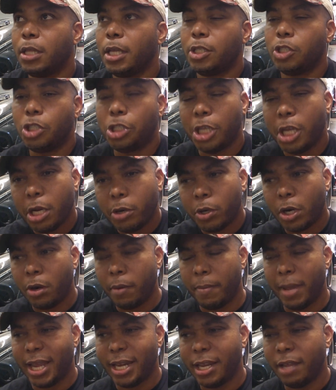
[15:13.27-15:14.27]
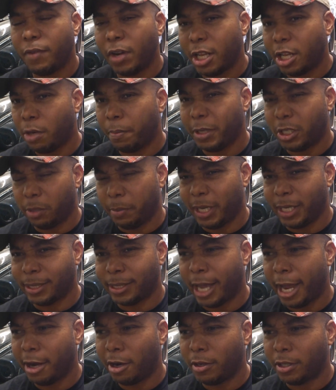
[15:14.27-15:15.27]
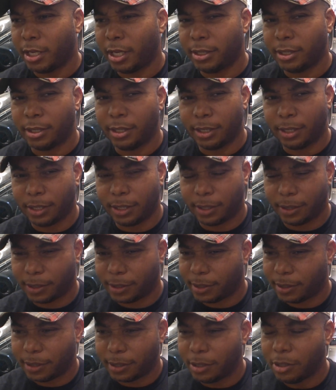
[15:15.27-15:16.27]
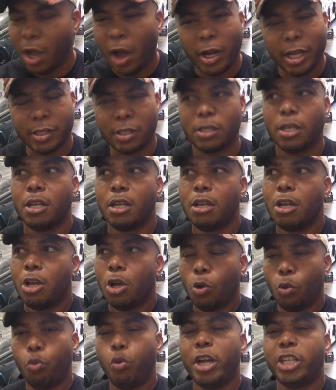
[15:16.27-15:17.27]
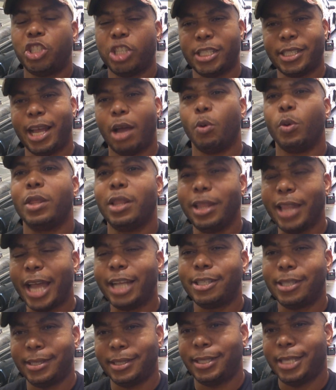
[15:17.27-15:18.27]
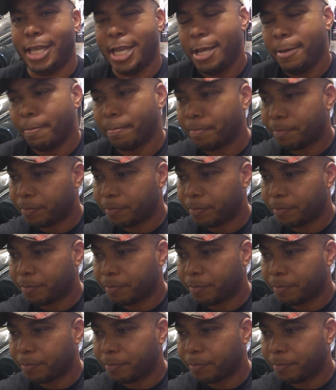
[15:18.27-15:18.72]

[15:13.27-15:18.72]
the interior may leave a little bit to be desired because it's not as rich as I would like to see,